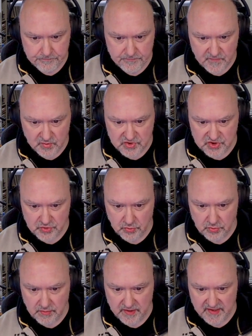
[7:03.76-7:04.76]
Not
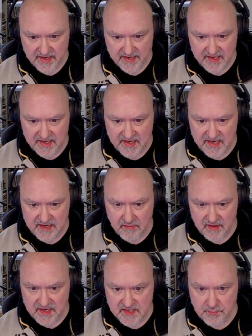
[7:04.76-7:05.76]
sure. Okay, in here
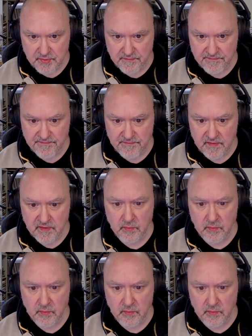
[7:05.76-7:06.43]
I need to put a.